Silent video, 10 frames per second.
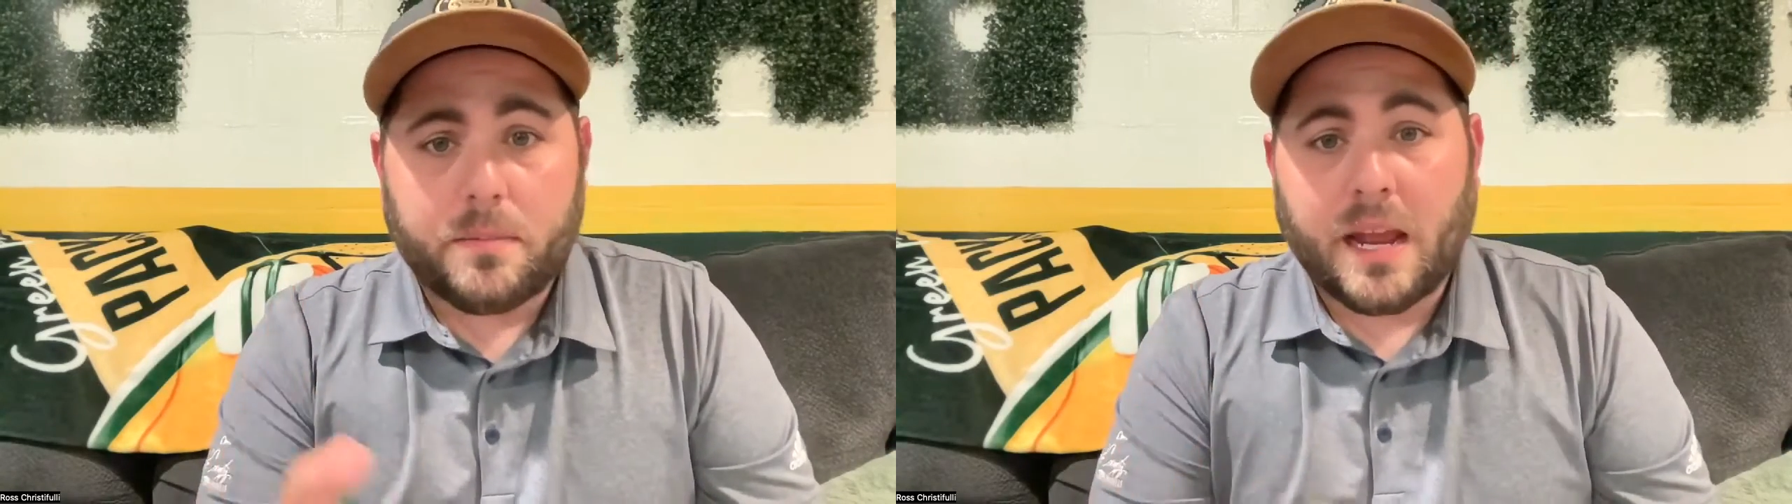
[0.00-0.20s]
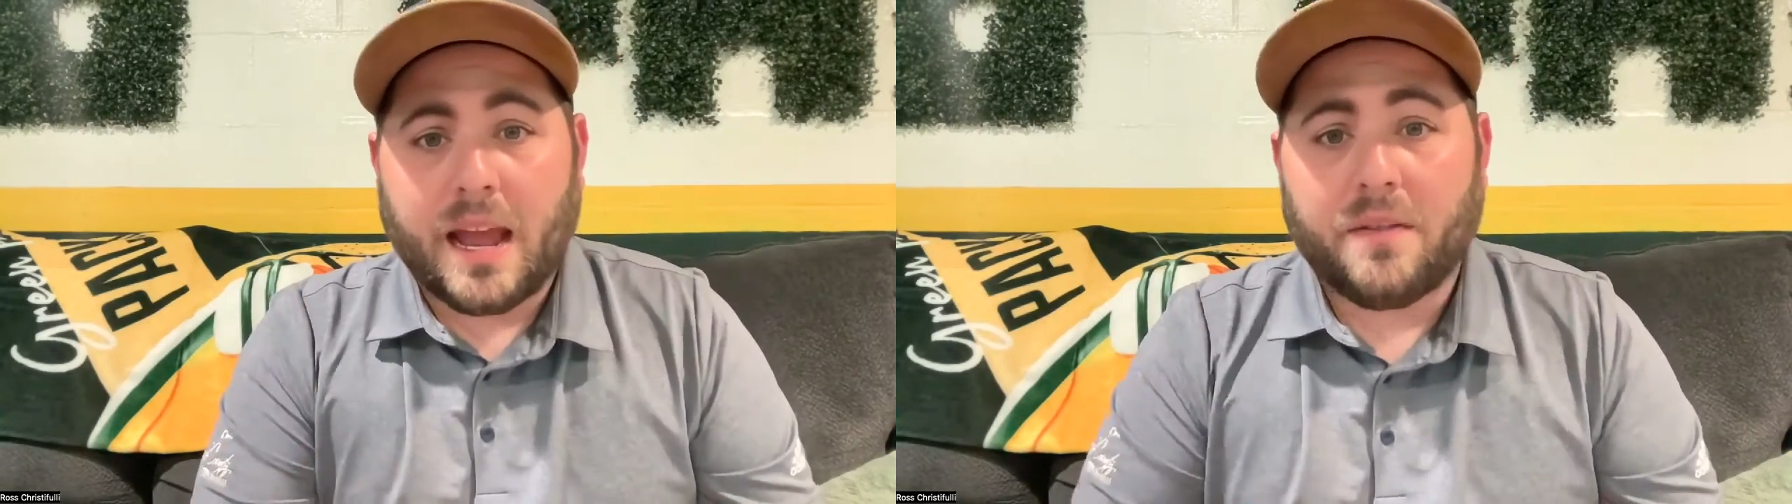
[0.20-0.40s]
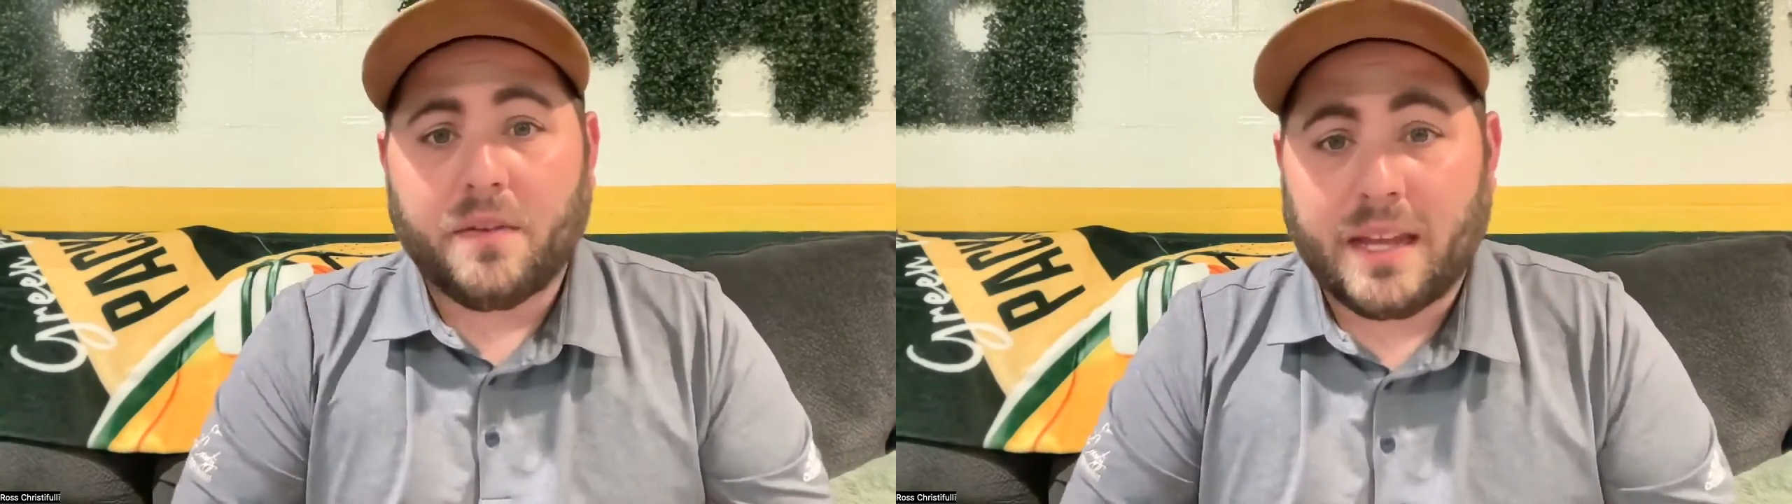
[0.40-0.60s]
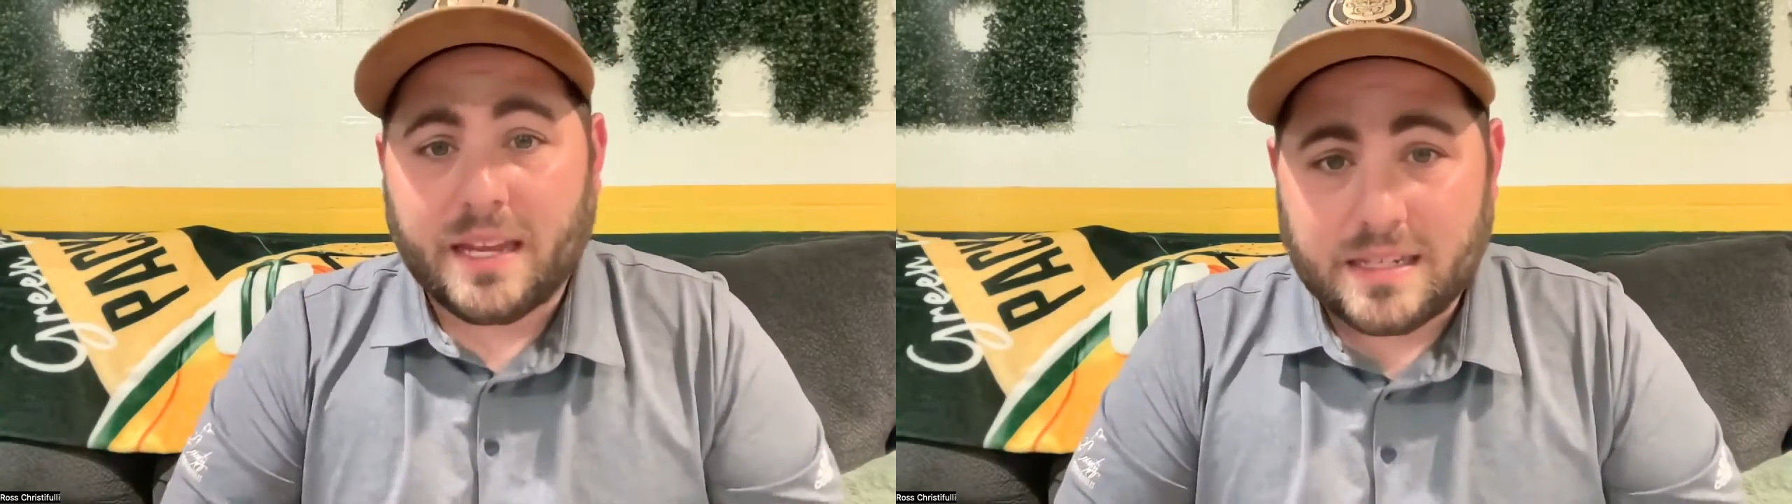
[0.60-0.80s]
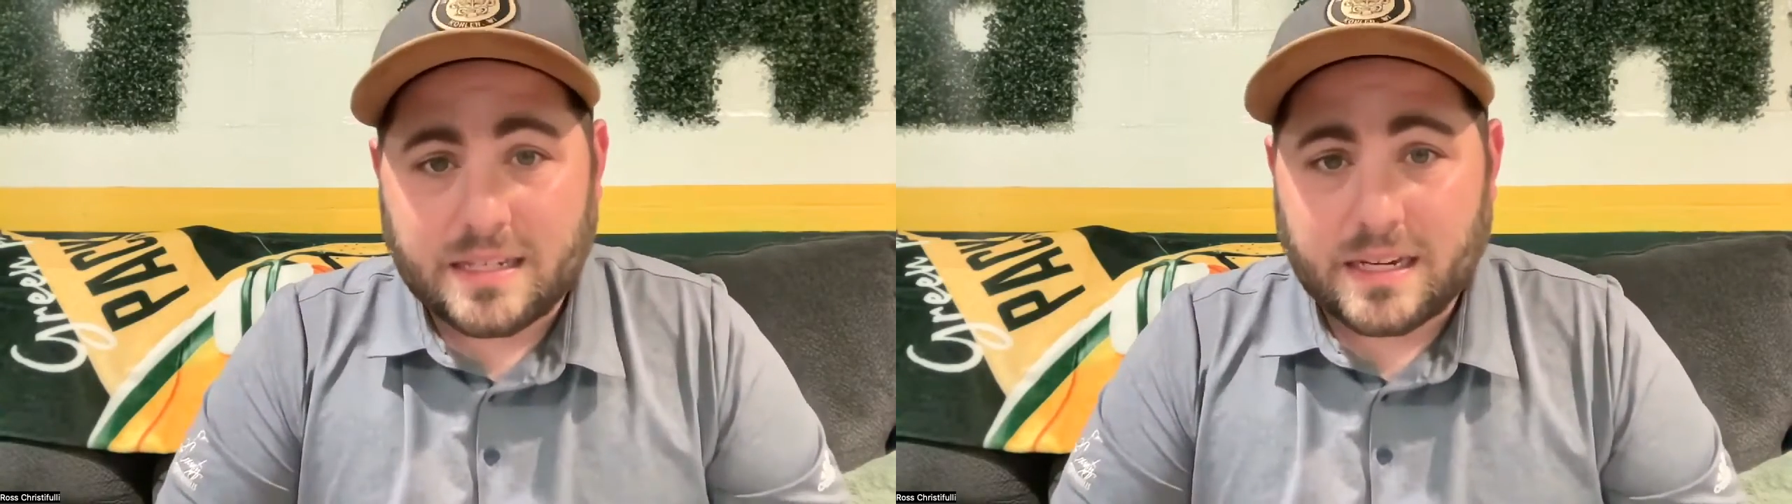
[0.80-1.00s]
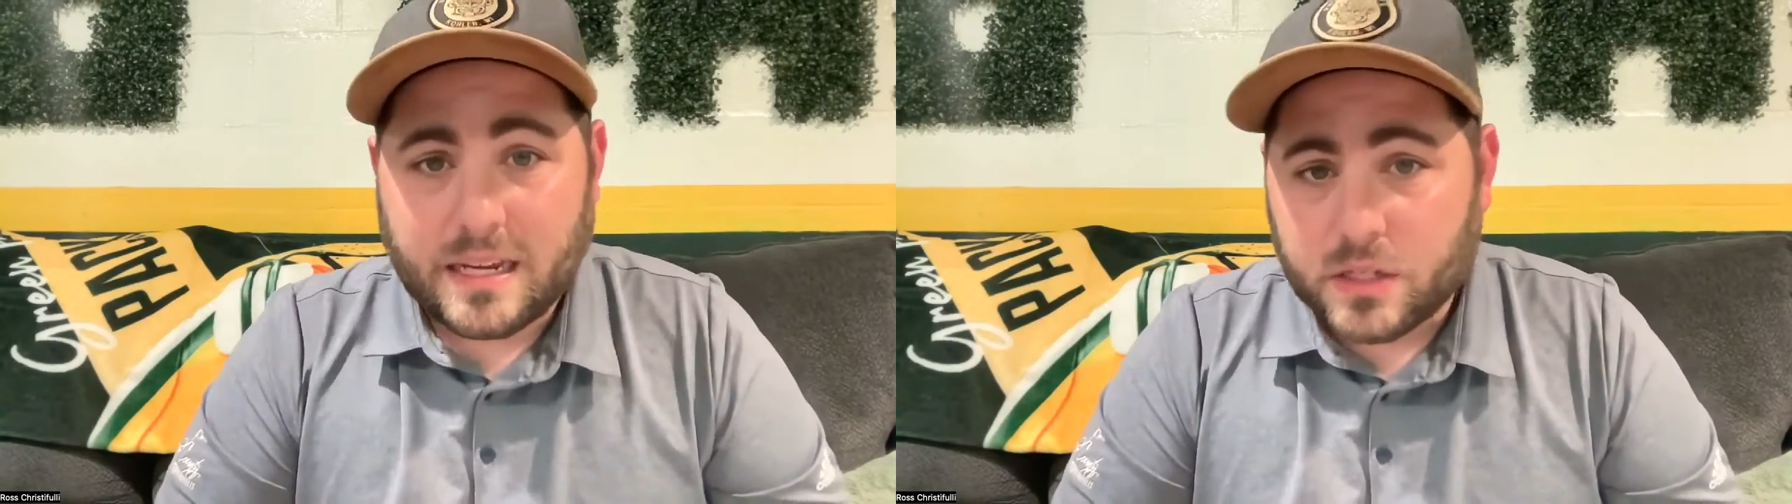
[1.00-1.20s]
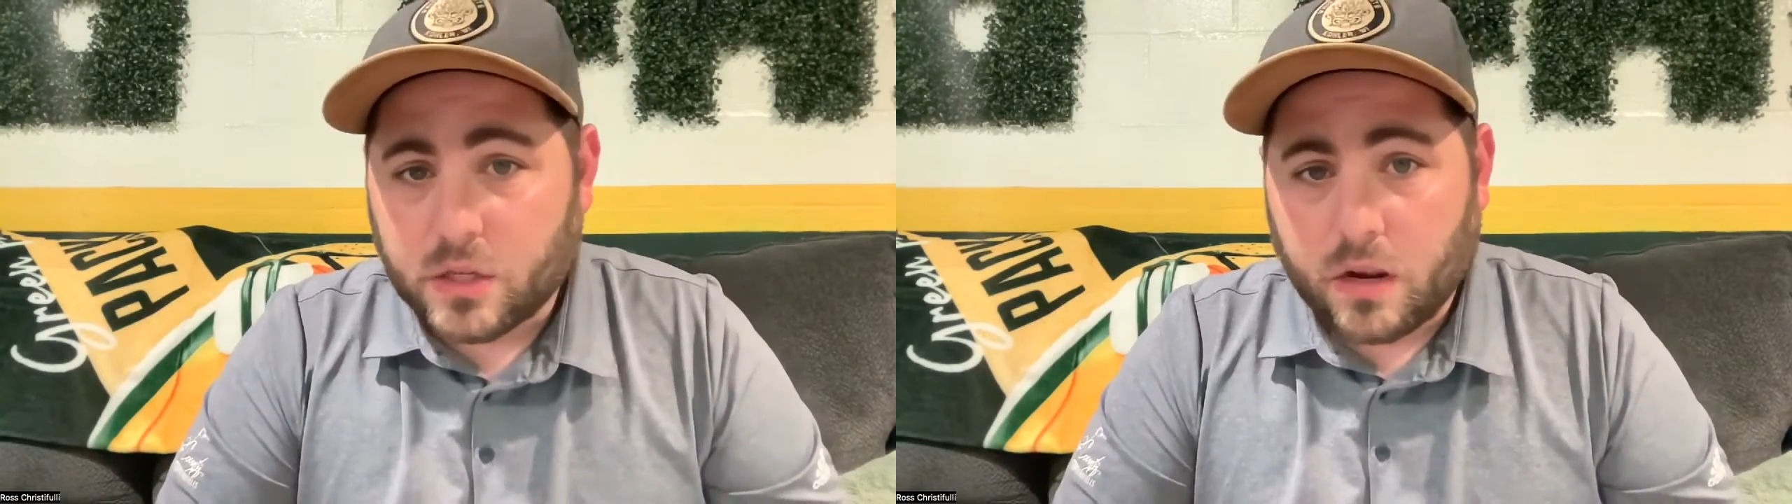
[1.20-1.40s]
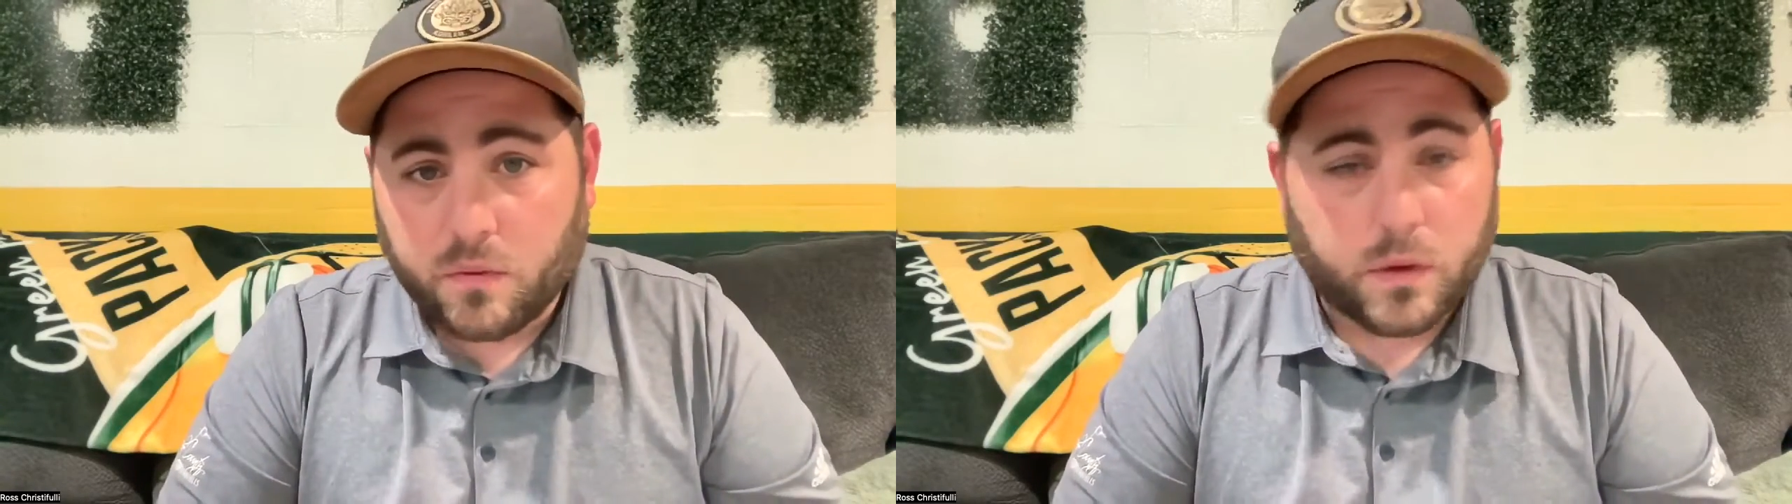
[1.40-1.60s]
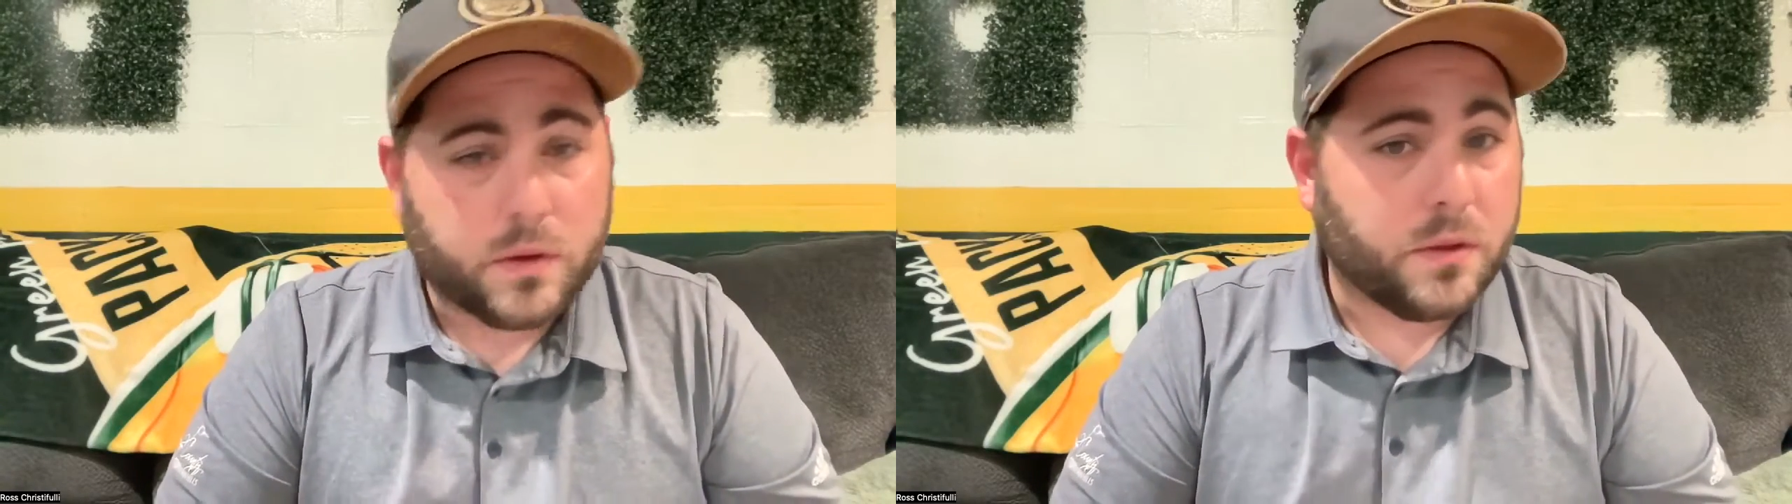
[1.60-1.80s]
to having a sticky software